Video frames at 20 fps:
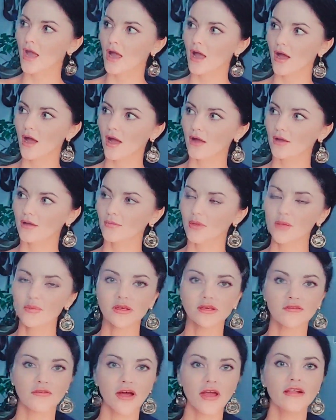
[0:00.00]
Uh,
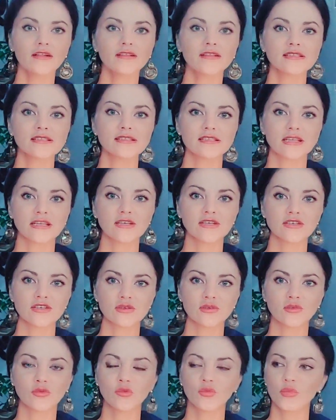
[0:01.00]
maybe a final
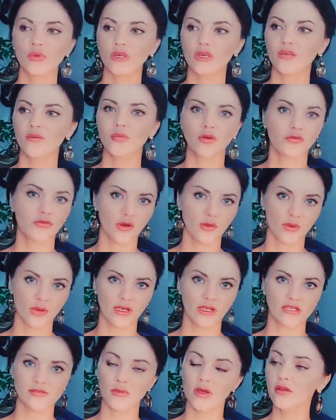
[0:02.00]
destination would be
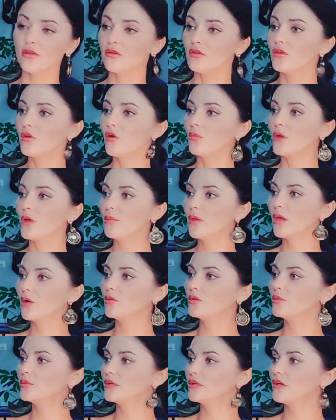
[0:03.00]
breatharianism. I don't know, maybe I
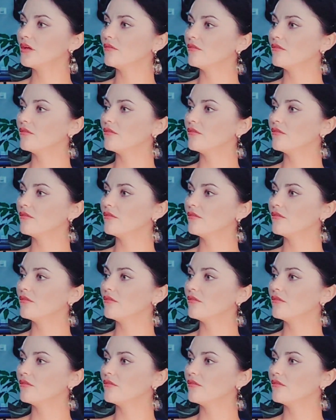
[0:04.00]
will be